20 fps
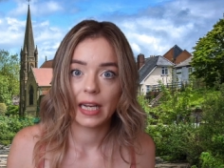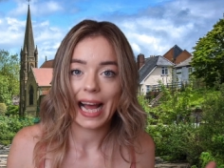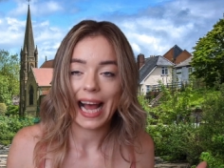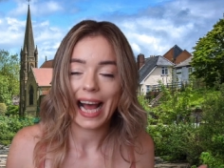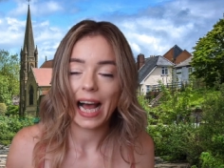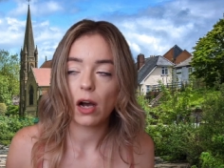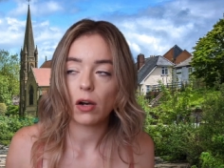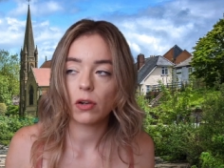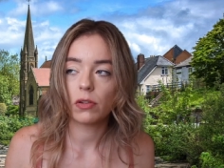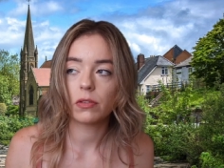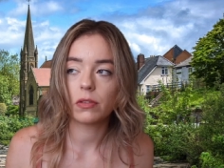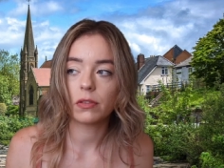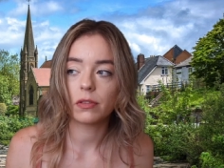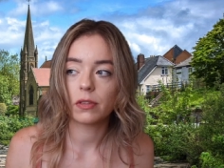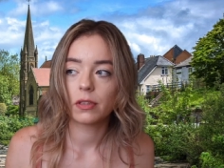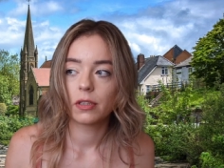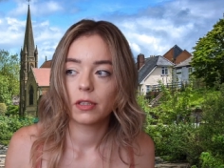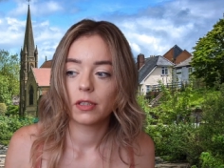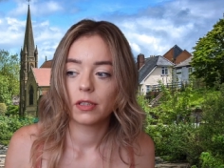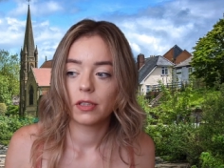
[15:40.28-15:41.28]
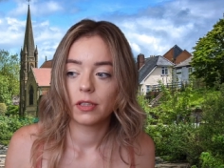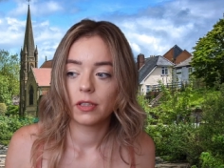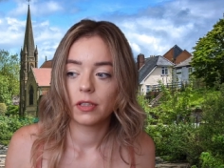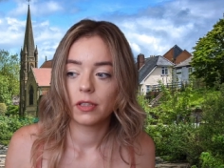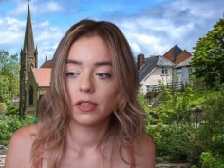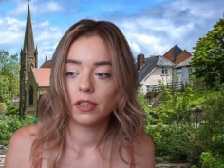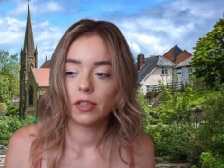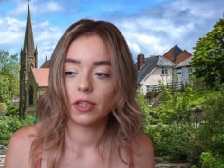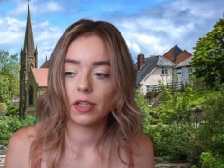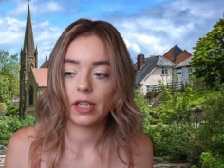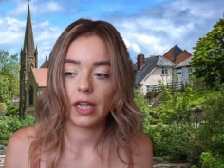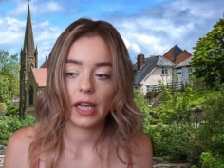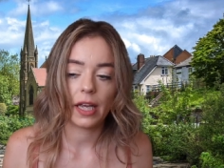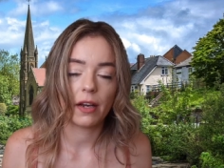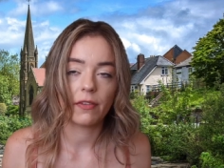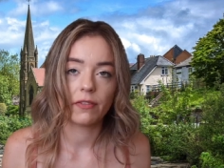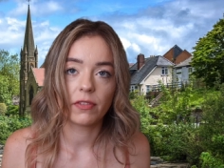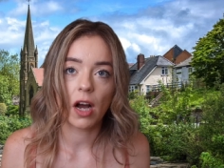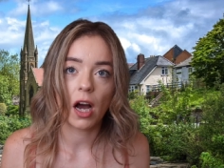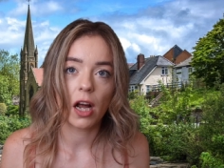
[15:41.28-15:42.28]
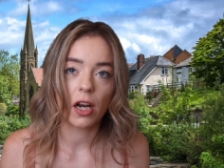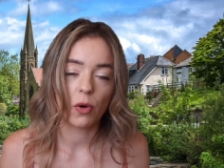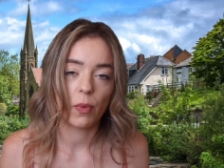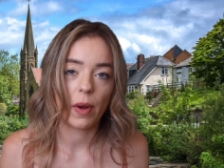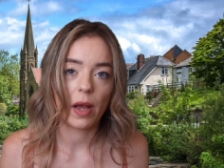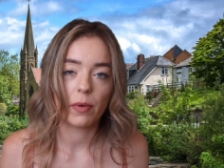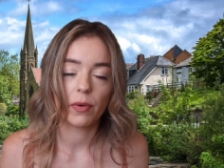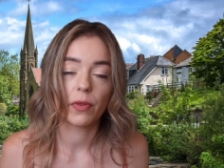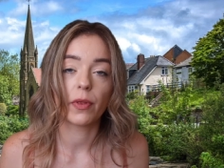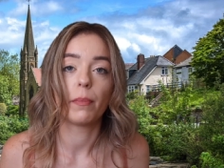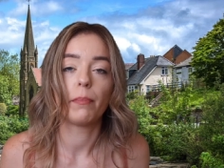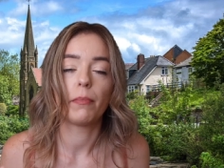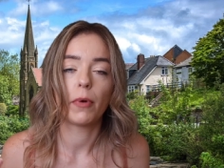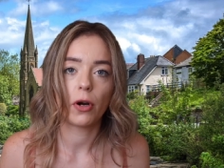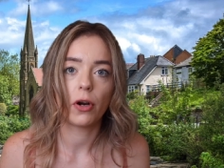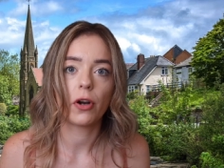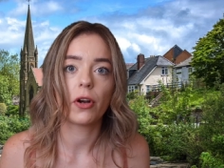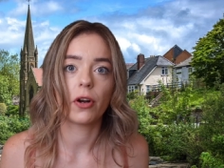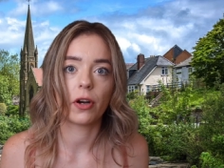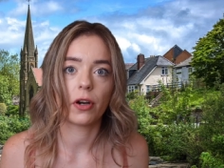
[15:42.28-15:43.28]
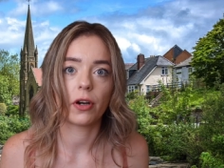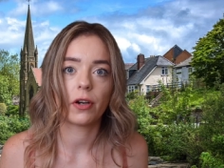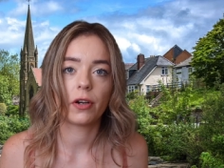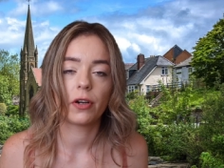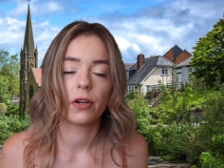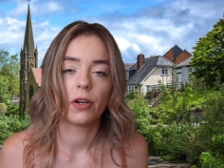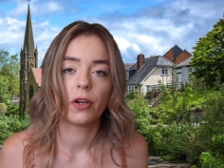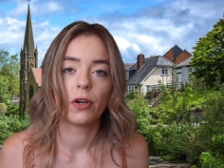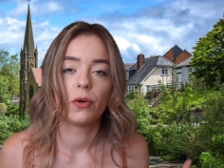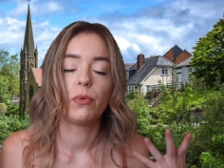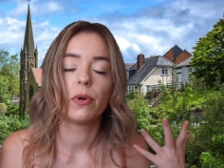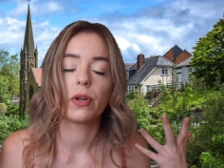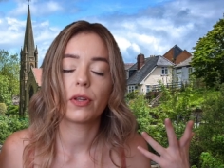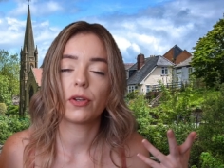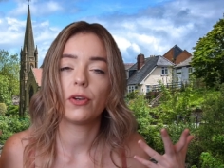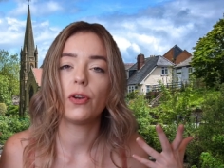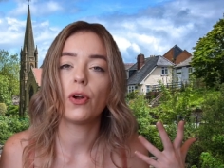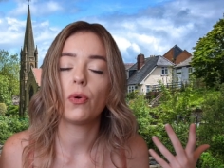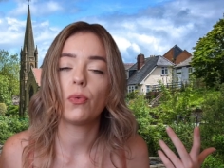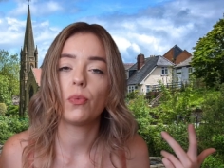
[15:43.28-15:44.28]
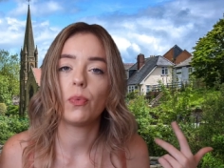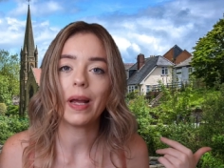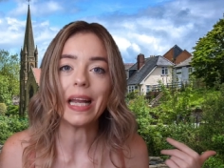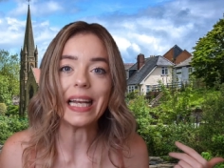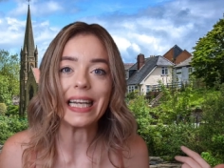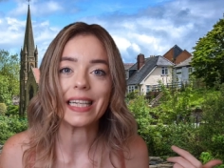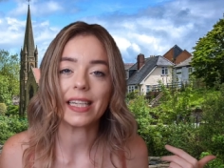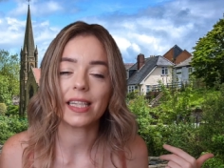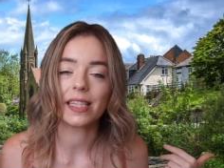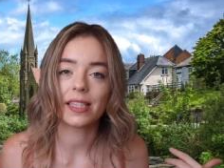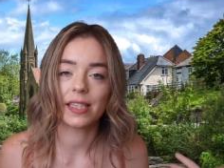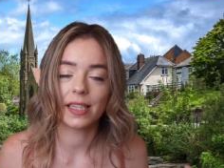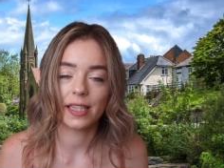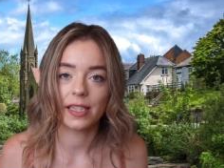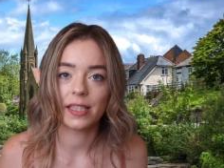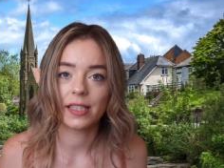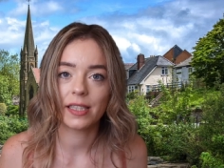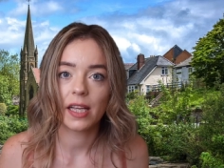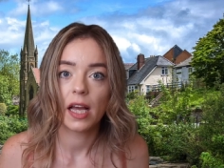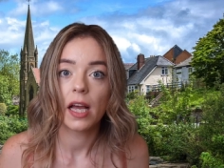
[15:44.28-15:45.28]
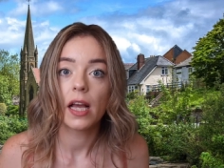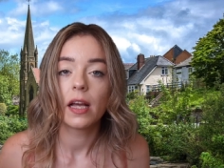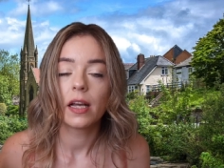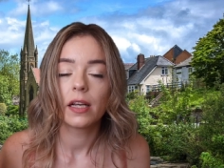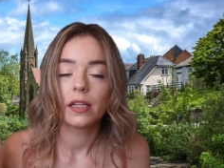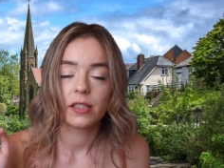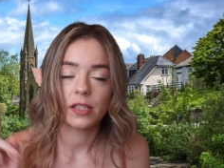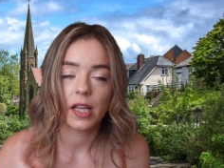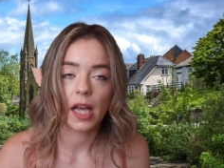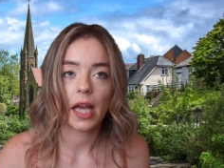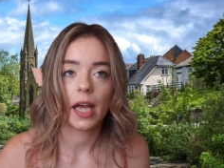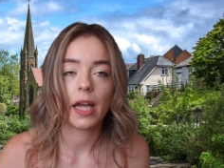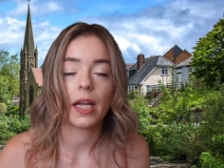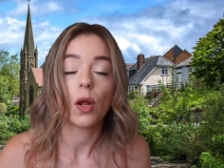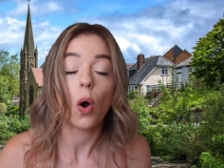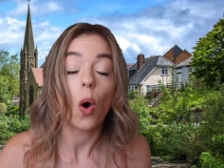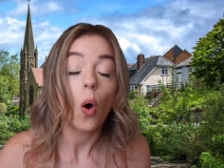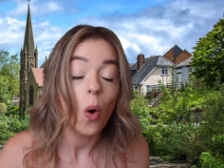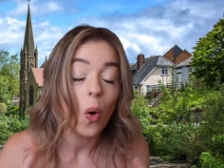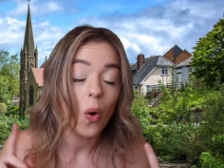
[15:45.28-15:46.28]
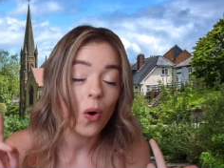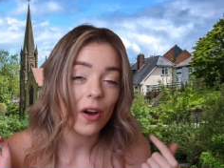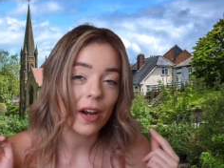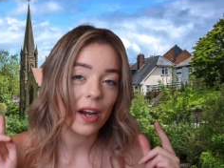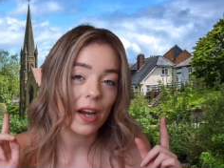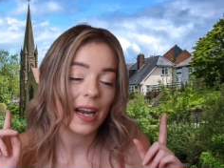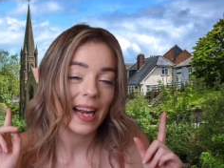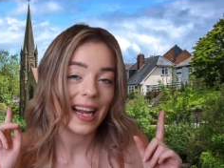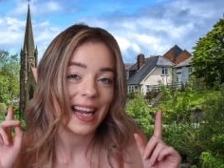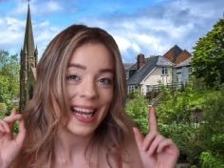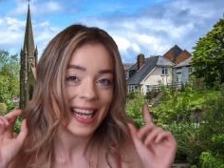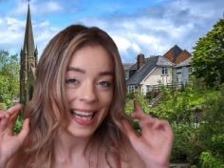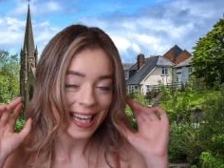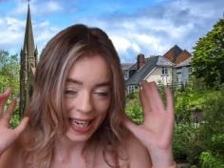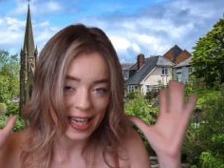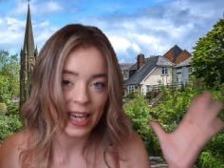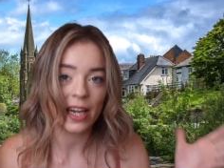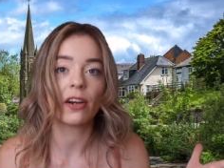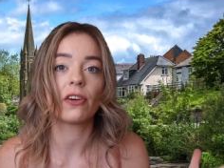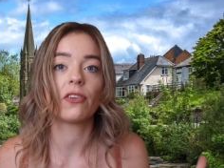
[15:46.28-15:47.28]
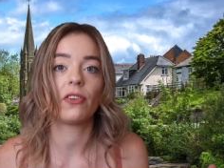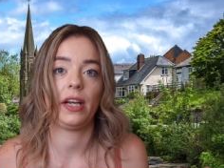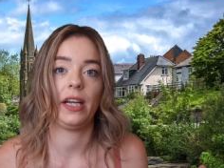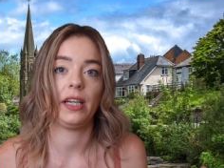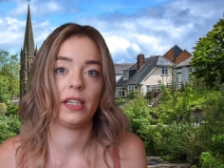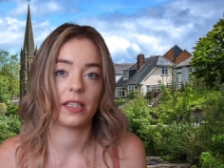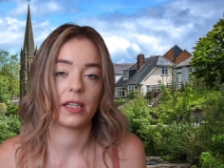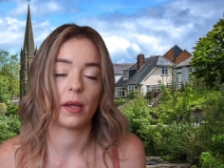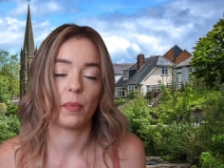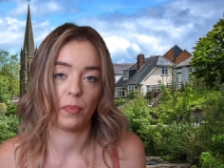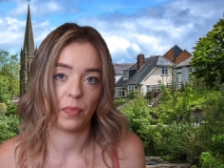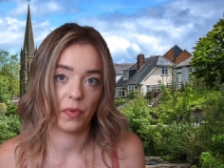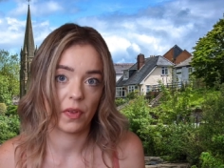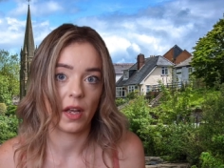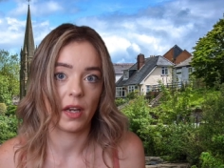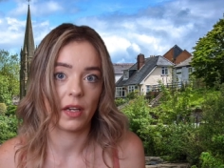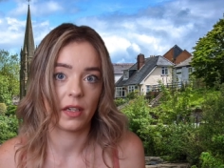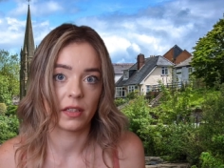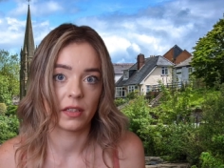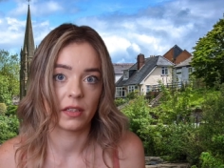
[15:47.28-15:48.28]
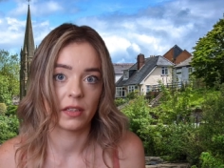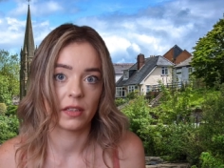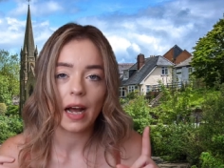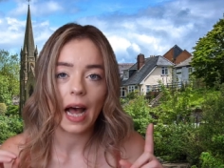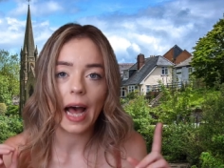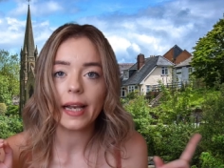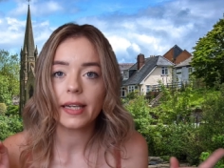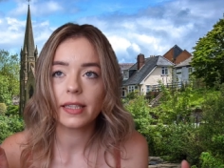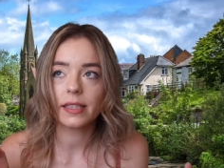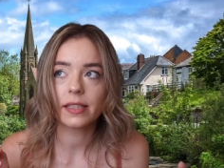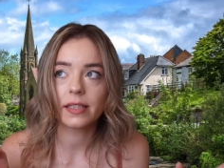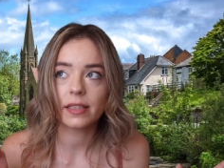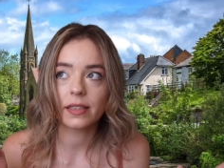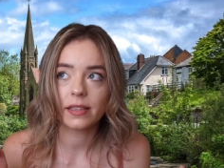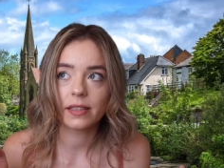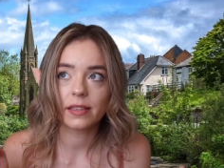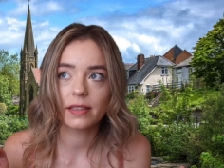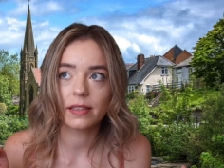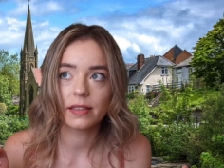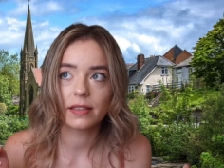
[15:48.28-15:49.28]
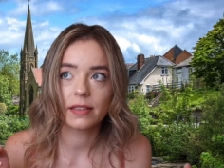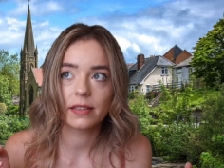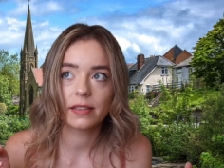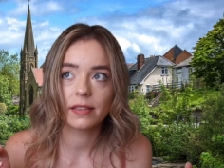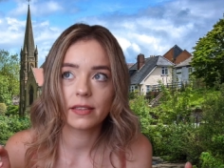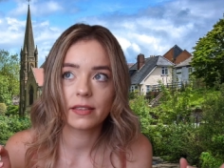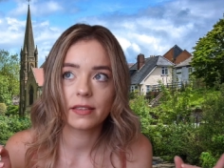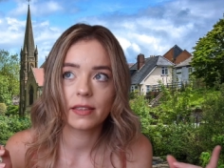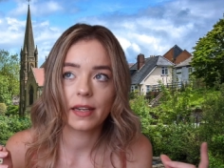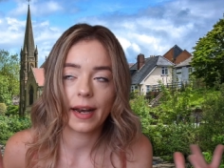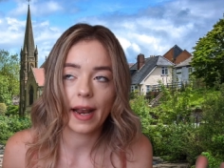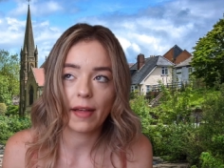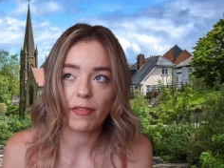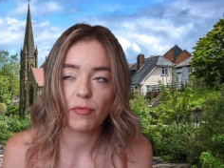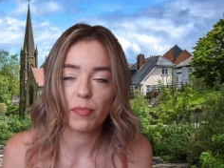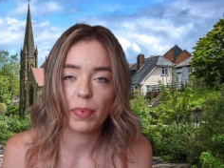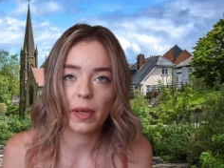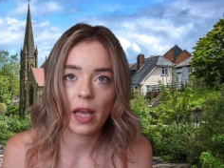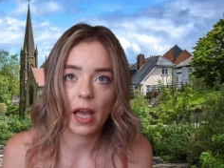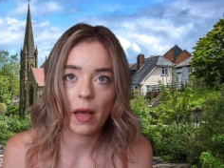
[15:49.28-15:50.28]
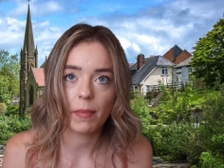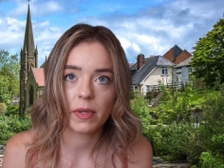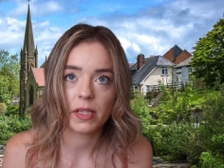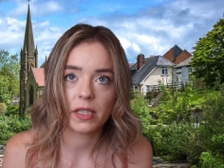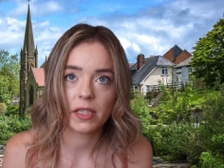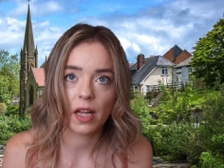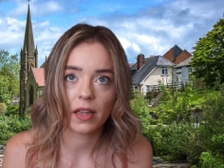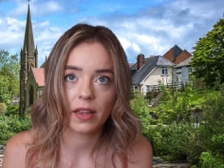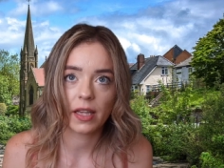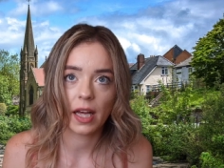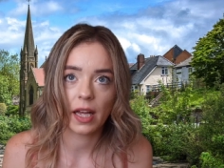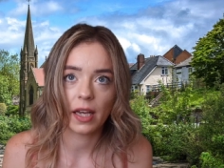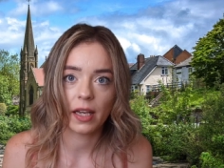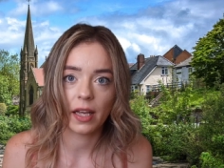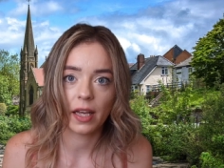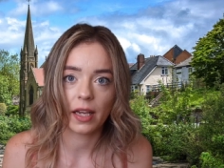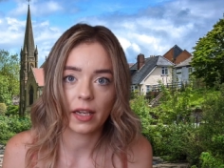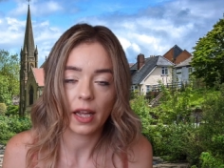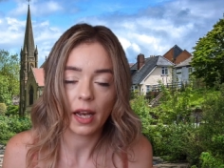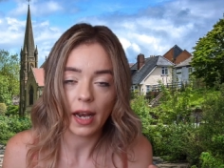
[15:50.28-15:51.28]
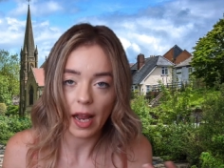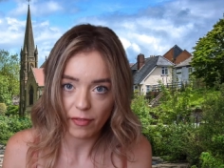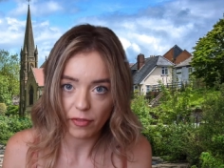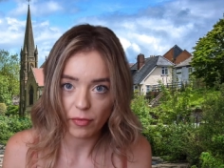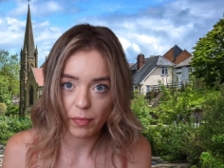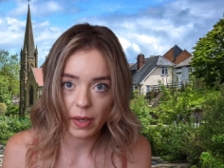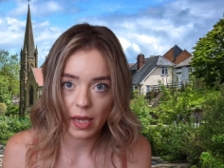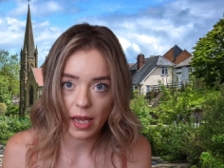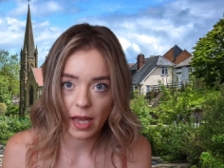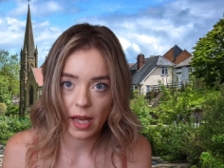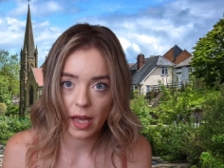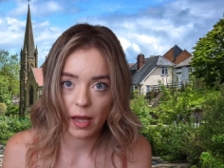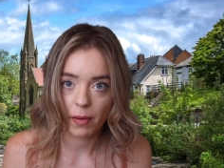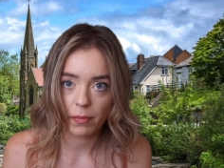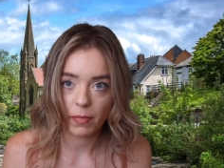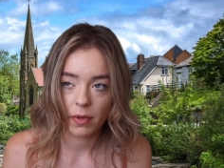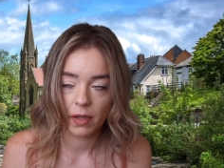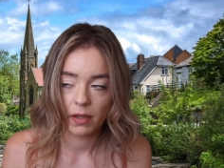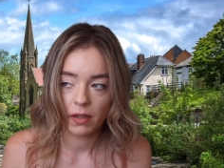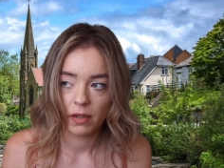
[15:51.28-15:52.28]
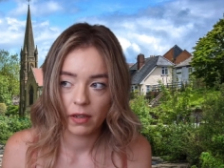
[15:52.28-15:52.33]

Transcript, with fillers: How could he have gotten away with a murder with no witnesses seeing or hearing something? And 11 p.m. is not that late. 11 p.m.